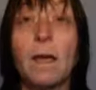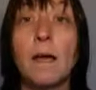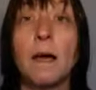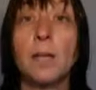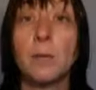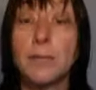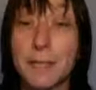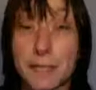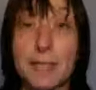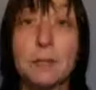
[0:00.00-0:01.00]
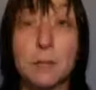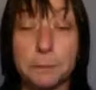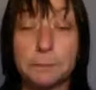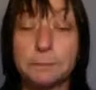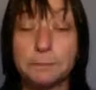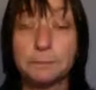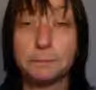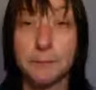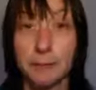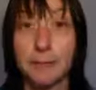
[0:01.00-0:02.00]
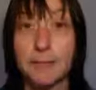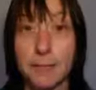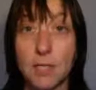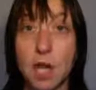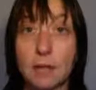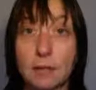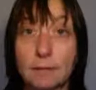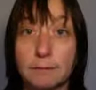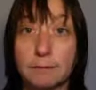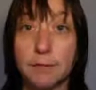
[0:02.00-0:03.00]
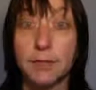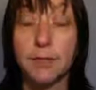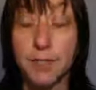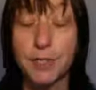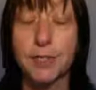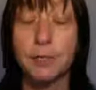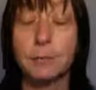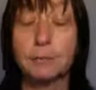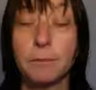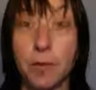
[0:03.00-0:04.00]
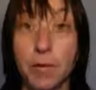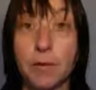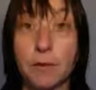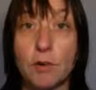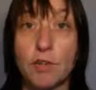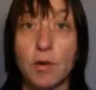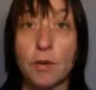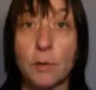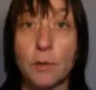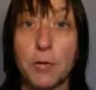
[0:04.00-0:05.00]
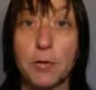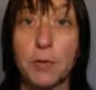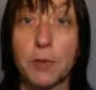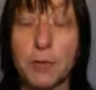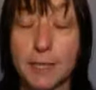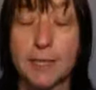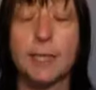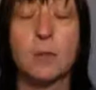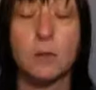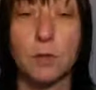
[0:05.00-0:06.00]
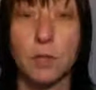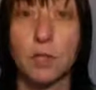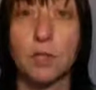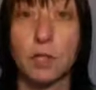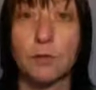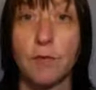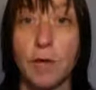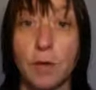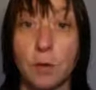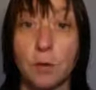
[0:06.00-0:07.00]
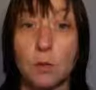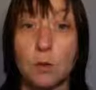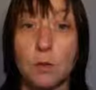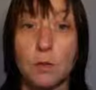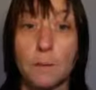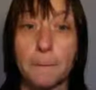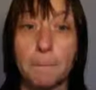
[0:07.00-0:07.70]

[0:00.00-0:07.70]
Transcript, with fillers: Are you still stuck? Are you still looking at those shiny objects? Are you still searching for that course?